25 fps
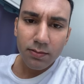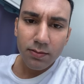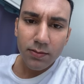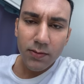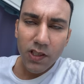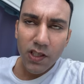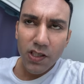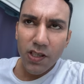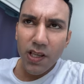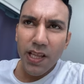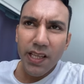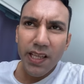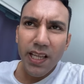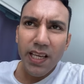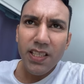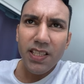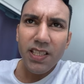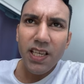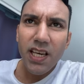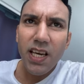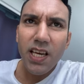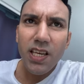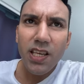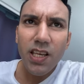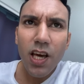So then they
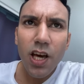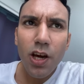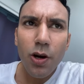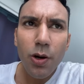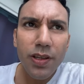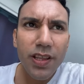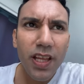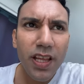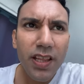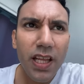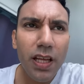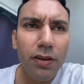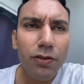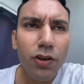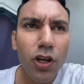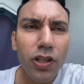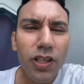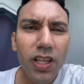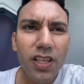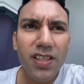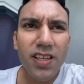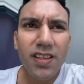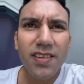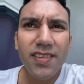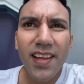see you, and then they've got
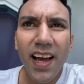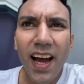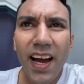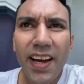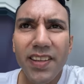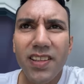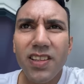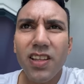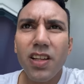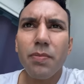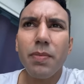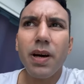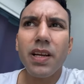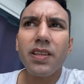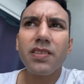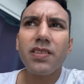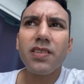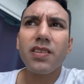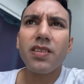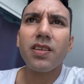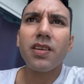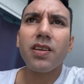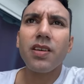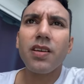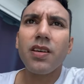this
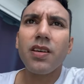entitlement